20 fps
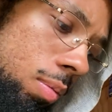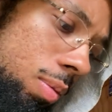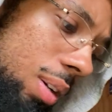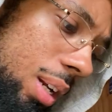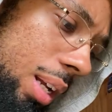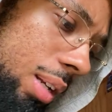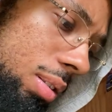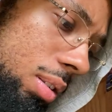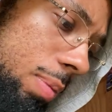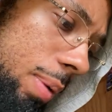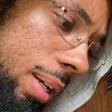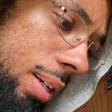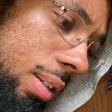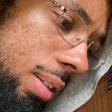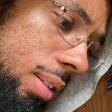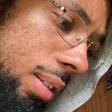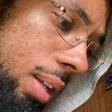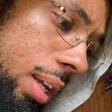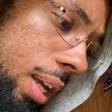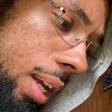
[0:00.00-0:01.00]
I was about to
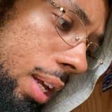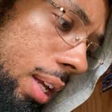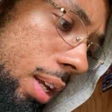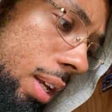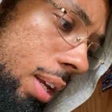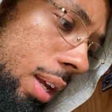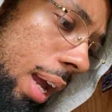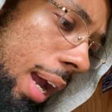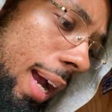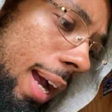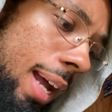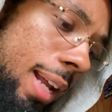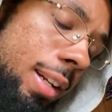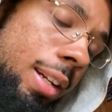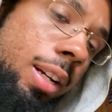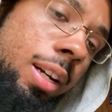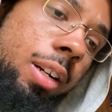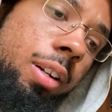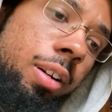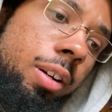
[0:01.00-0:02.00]
say, I got
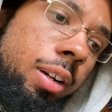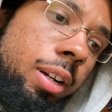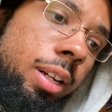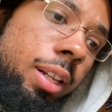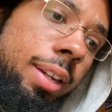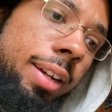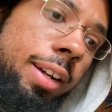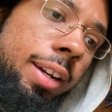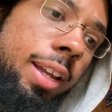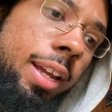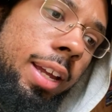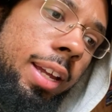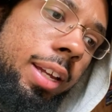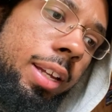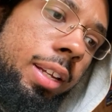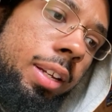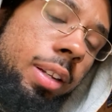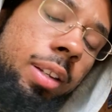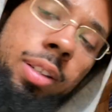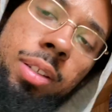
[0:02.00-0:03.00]
done early
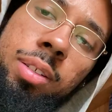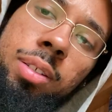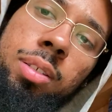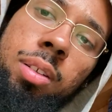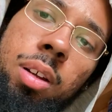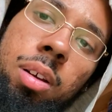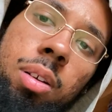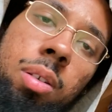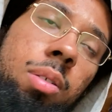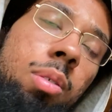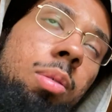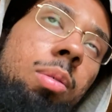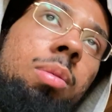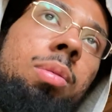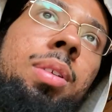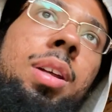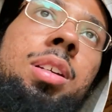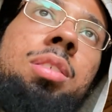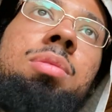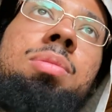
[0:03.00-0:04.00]
today, so
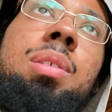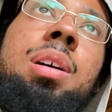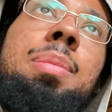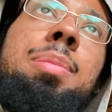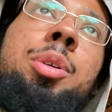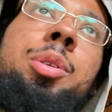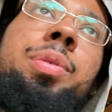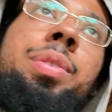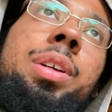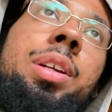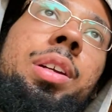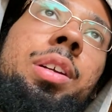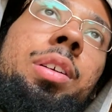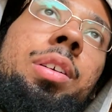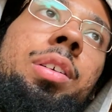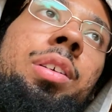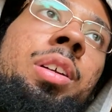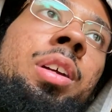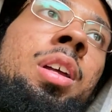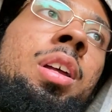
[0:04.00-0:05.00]
that's why I'm over
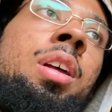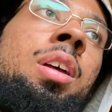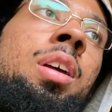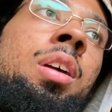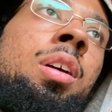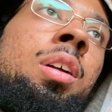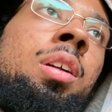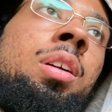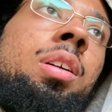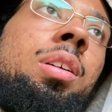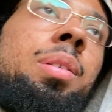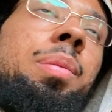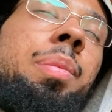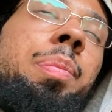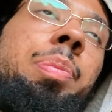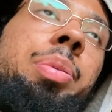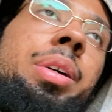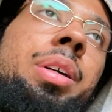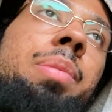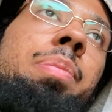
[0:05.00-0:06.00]
here
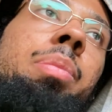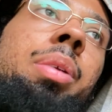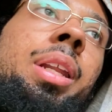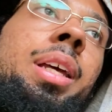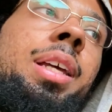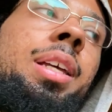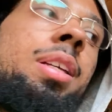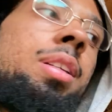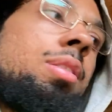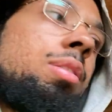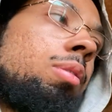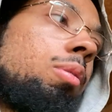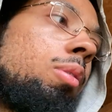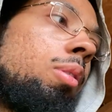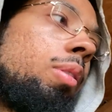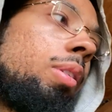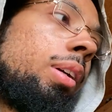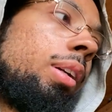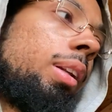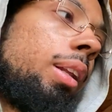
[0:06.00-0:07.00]
putting blades
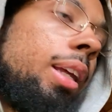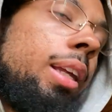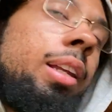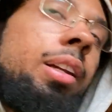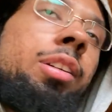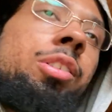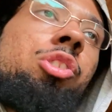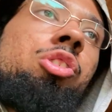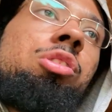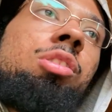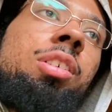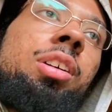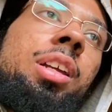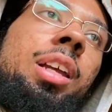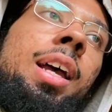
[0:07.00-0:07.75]
on, cleaning the truck